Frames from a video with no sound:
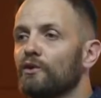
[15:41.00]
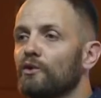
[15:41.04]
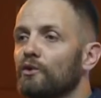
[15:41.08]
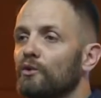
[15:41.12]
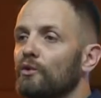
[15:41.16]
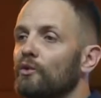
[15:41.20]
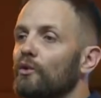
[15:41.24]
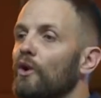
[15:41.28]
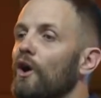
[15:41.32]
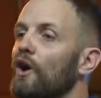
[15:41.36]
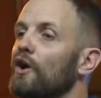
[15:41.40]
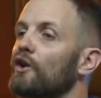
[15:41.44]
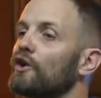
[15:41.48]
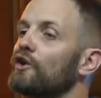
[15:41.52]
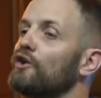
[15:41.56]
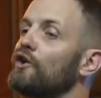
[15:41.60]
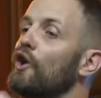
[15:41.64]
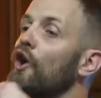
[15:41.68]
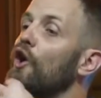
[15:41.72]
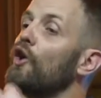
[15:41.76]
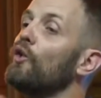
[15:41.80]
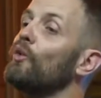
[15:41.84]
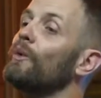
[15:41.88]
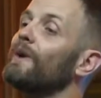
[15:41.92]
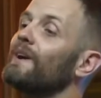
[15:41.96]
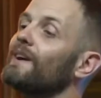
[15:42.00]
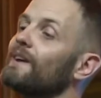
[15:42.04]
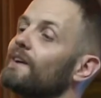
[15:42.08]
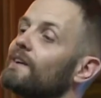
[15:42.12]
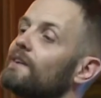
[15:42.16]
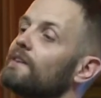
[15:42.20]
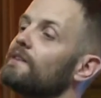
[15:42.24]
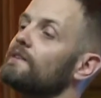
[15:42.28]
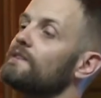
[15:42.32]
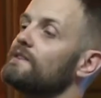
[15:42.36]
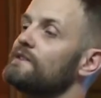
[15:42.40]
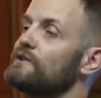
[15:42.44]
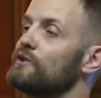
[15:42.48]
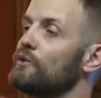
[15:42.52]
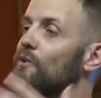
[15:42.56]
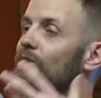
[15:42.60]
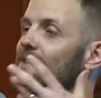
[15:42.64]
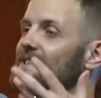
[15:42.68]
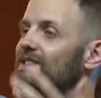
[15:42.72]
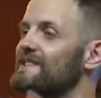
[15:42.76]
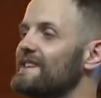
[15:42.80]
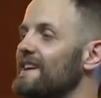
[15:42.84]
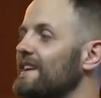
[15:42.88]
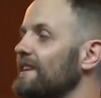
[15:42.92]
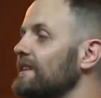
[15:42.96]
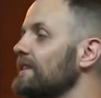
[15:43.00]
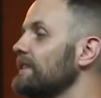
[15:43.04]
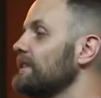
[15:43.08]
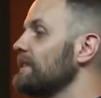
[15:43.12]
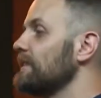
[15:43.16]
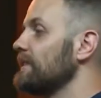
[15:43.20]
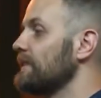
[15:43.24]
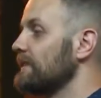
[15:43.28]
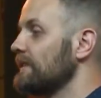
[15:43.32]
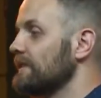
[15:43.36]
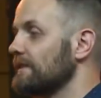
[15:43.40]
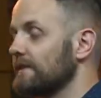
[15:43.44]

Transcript: you are going to ascend.